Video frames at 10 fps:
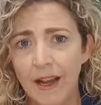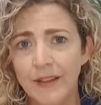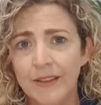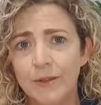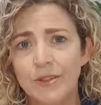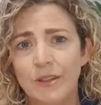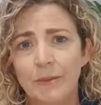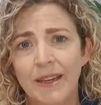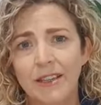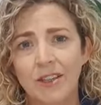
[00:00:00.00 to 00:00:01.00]
And then also
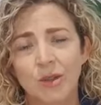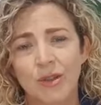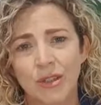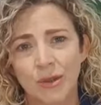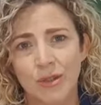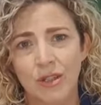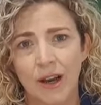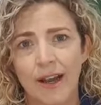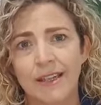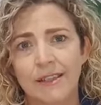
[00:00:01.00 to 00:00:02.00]
making sure that your
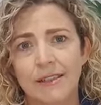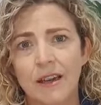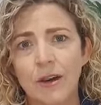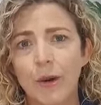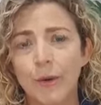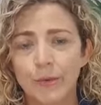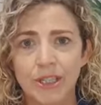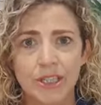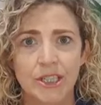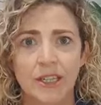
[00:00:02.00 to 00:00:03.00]
diet is
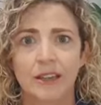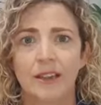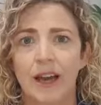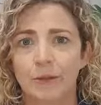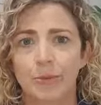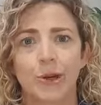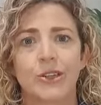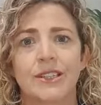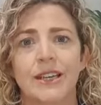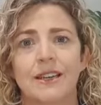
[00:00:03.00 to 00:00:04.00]
rich in the
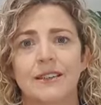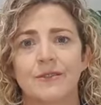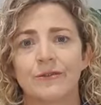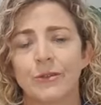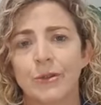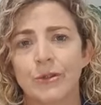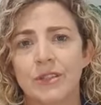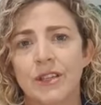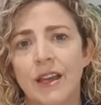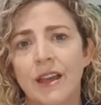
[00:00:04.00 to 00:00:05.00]
unprocessed
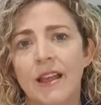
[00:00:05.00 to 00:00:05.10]
foods,